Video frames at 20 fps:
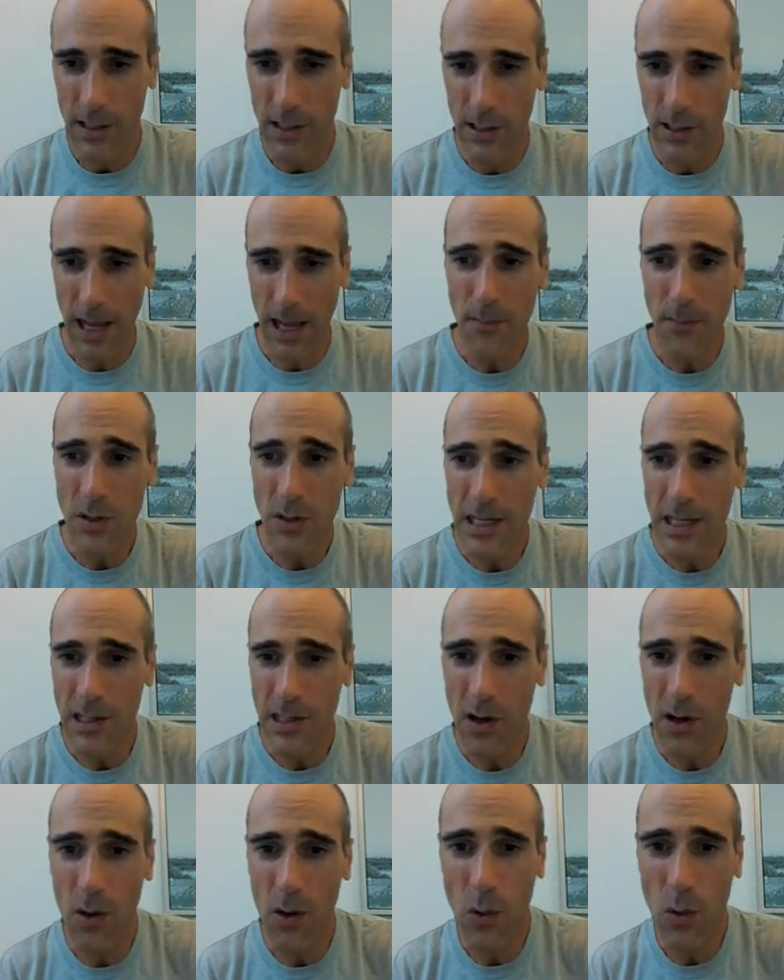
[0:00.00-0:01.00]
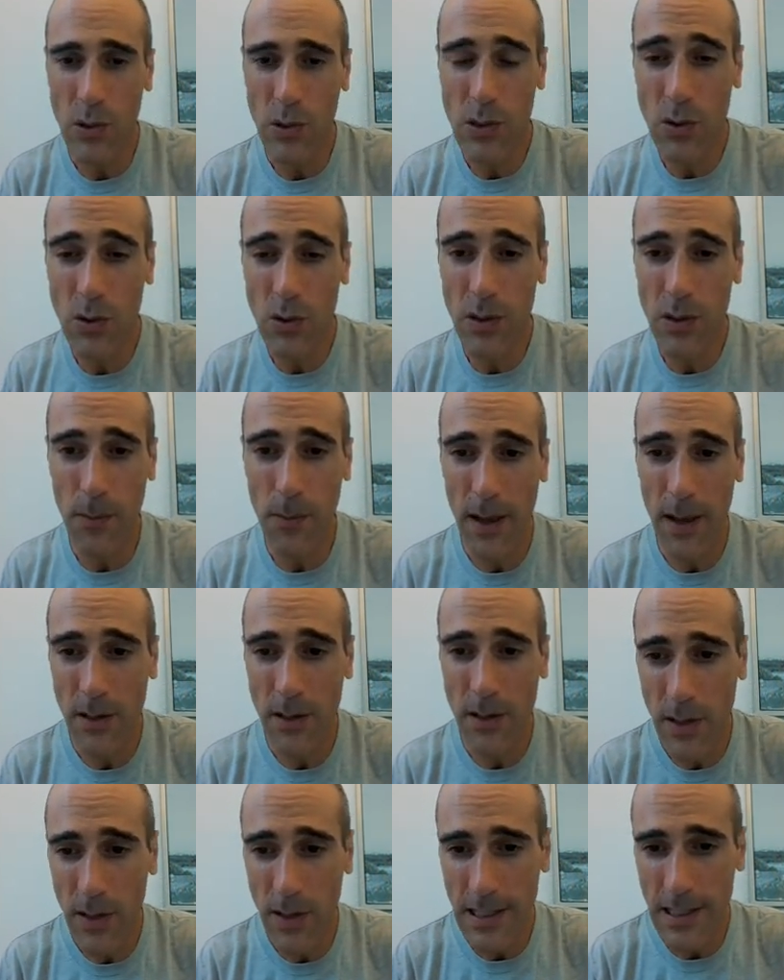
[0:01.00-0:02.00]
You can monitor also the
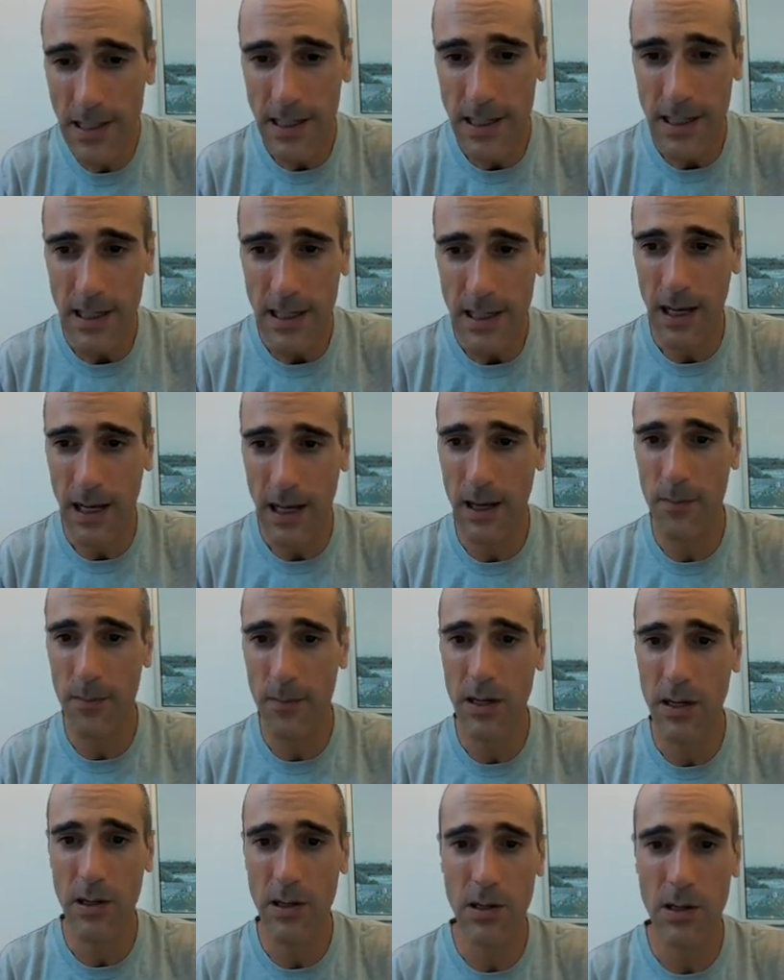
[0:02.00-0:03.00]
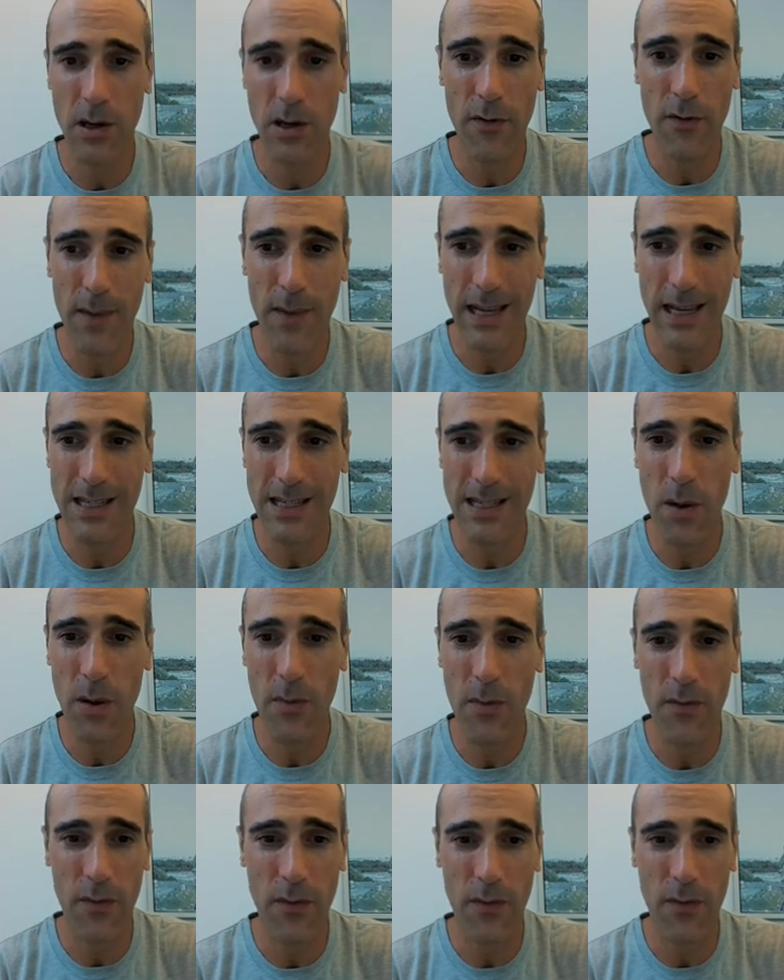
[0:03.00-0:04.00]
bandwidth uh, because you have a
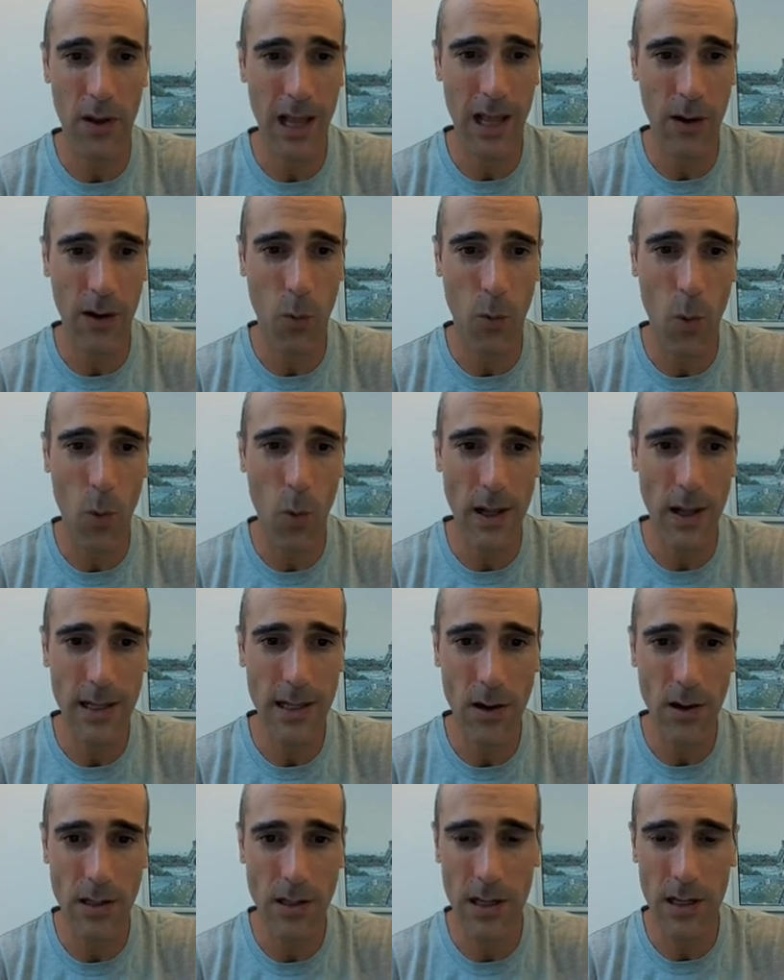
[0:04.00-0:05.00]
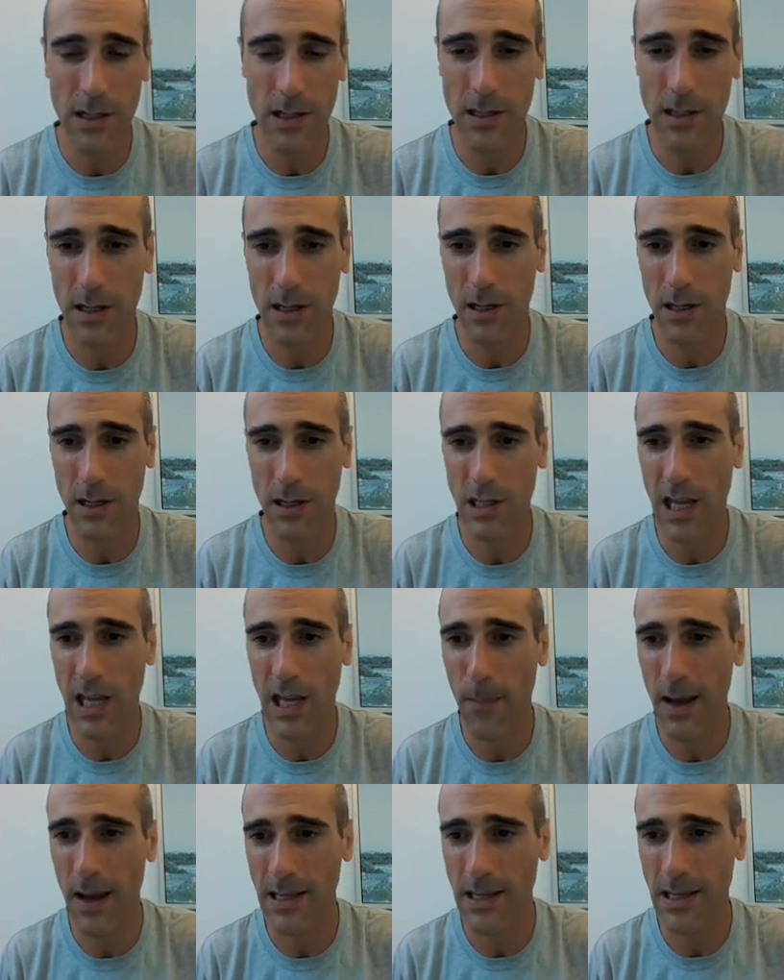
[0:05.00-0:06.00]
maximum of uh, like 1000 uh,
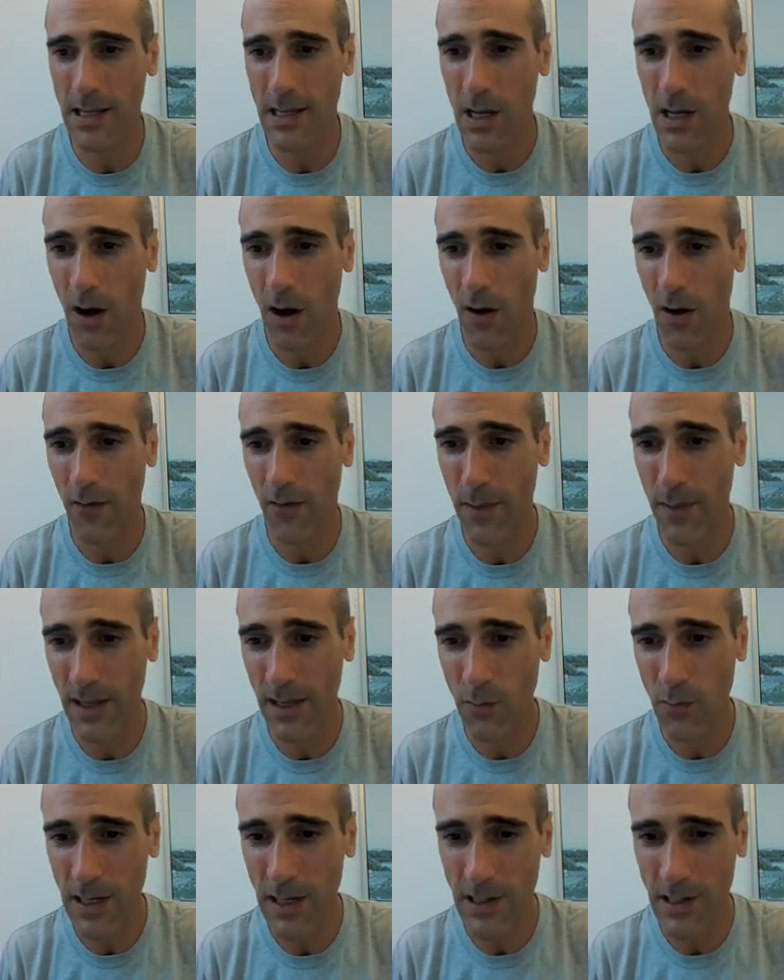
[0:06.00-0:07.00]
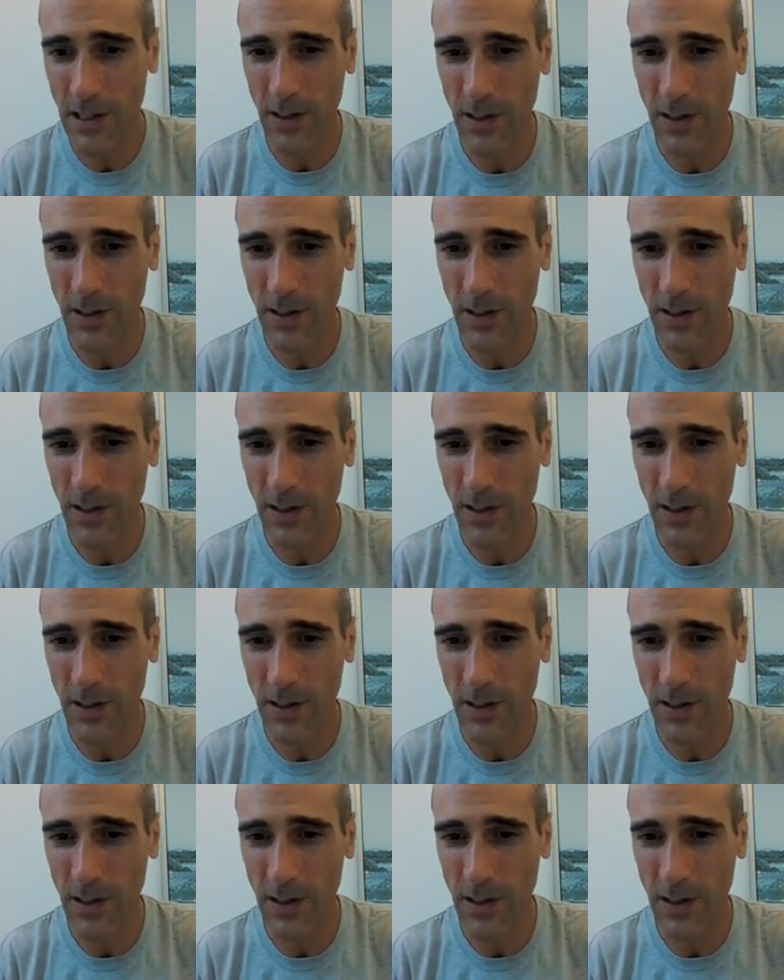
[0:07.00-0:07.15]
gigabytes of bandwidth.